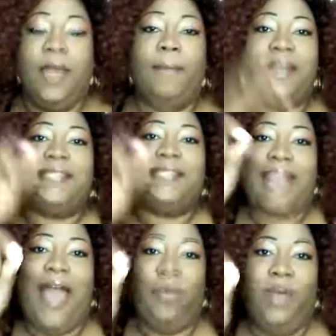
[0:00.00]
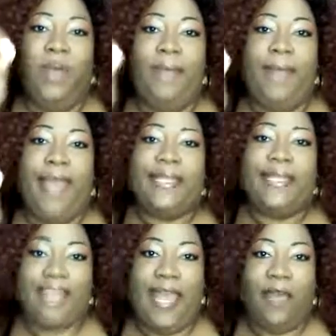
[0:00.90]
But Scott will be back
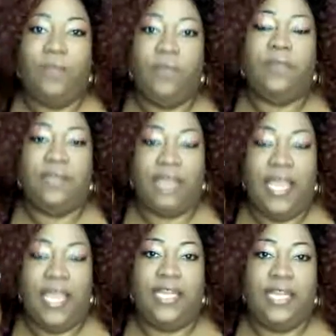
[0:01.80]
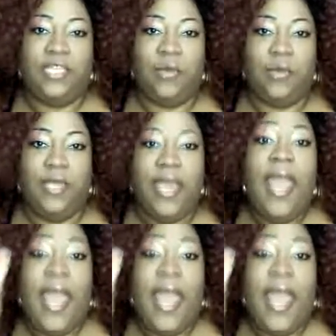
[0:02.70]
in town the end of this week,